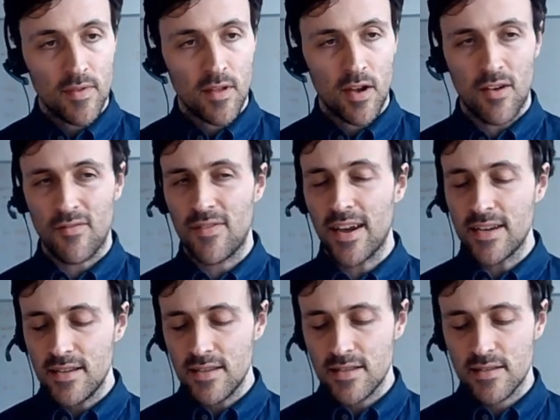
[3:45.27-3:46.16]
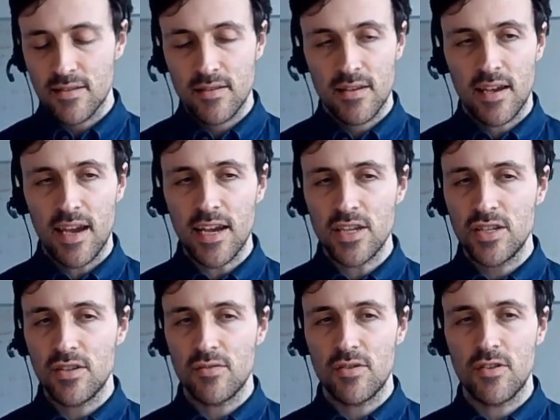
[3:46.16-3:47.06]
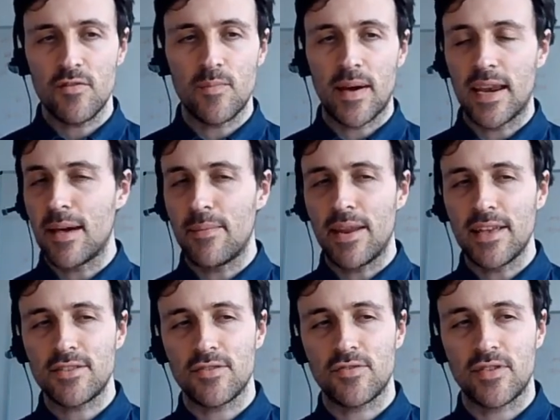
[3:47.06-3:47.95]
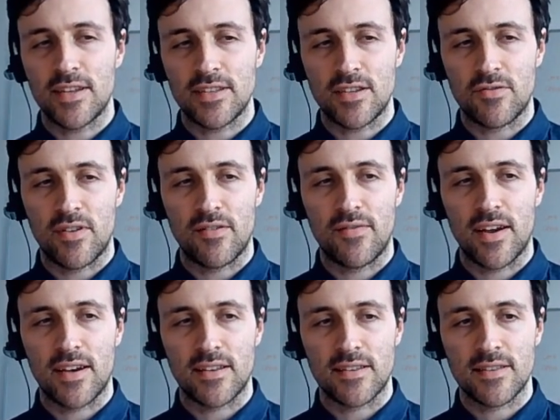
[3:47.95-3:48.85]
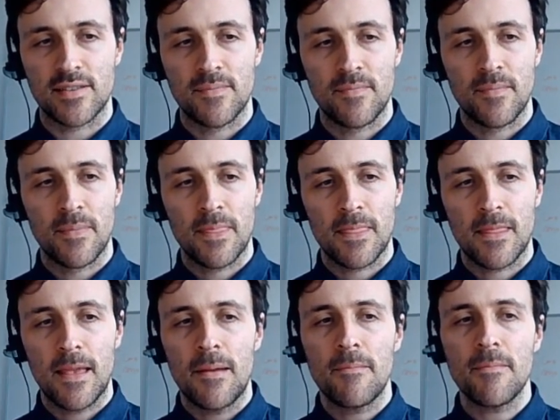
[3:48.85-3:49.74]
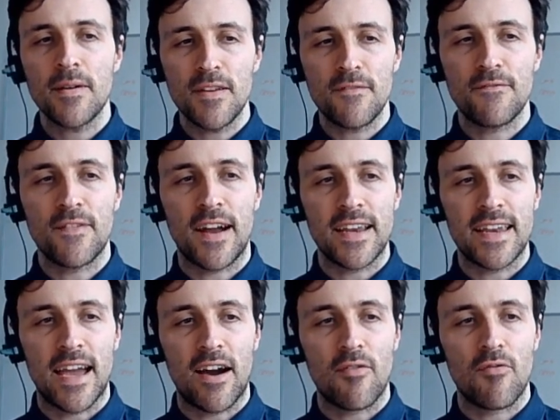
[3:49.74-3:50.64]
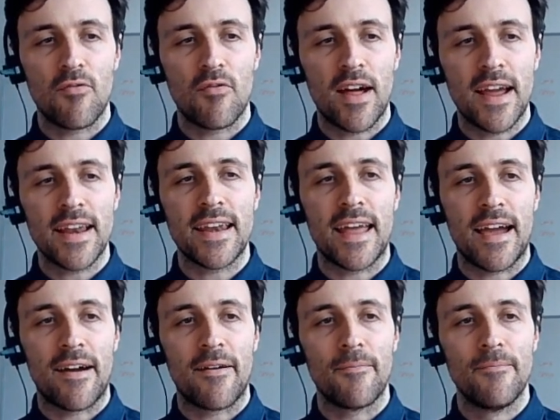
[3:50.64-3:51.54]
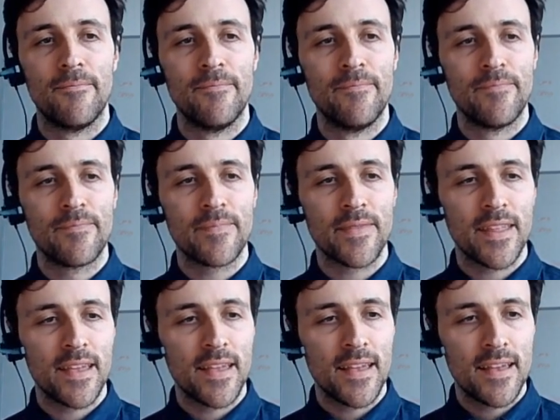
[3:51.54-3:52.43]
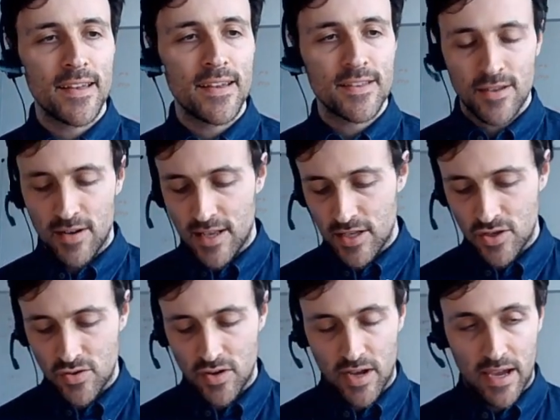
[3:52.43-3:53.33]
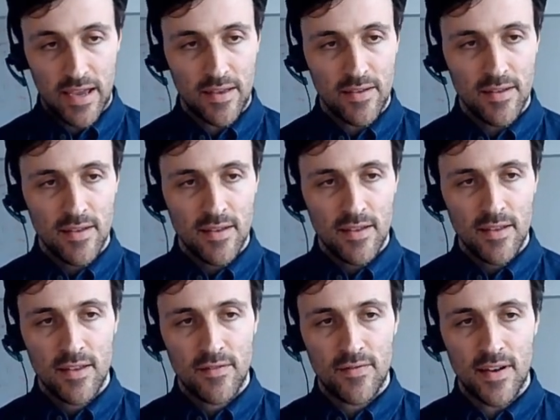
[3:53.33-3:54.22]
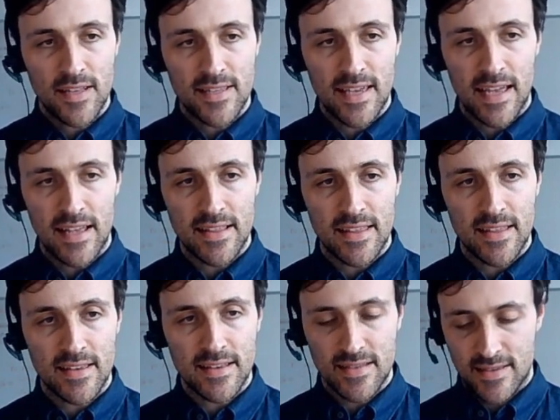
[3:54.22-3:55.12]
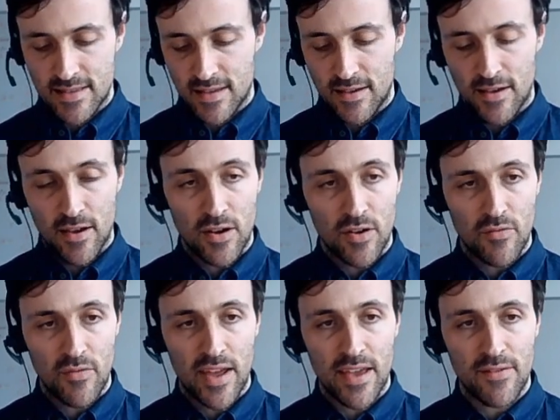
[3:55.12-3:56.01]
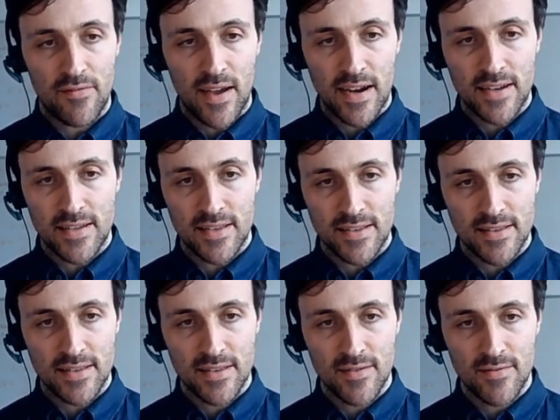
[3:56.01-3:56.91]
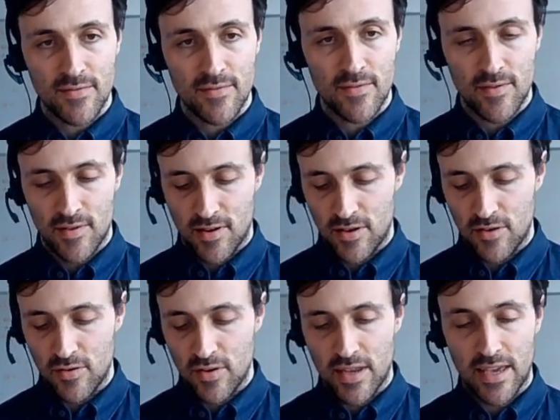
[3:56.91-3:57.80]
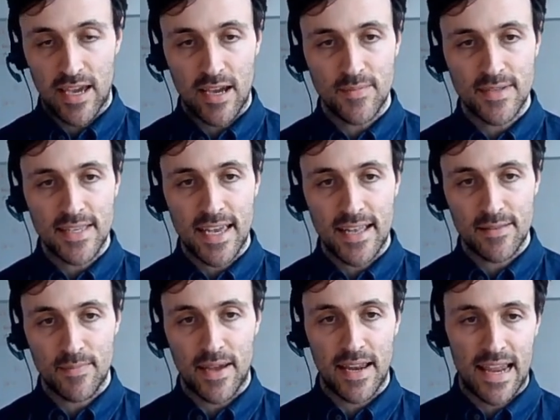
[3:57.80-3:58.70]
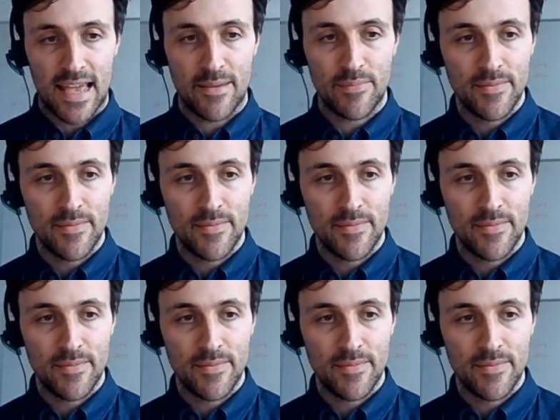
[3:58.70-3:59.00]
of vectors. I actually don't know if MATLAB lets you create an array of vectors. I'm going to find out right now. So let's try. If I tell it that this is a, an array of vectors, are you going to get upset, MATLAB?